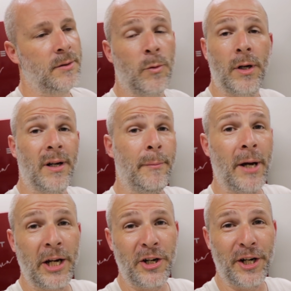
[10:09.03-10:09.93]
Well, on
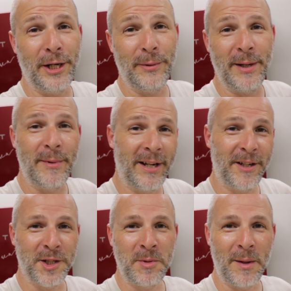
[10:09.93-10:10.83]
my car anyway, my
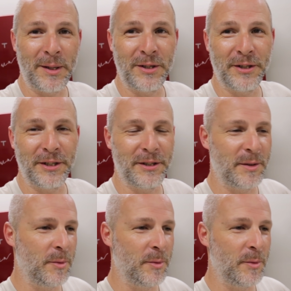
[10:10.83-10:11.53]
car's probably dirtier than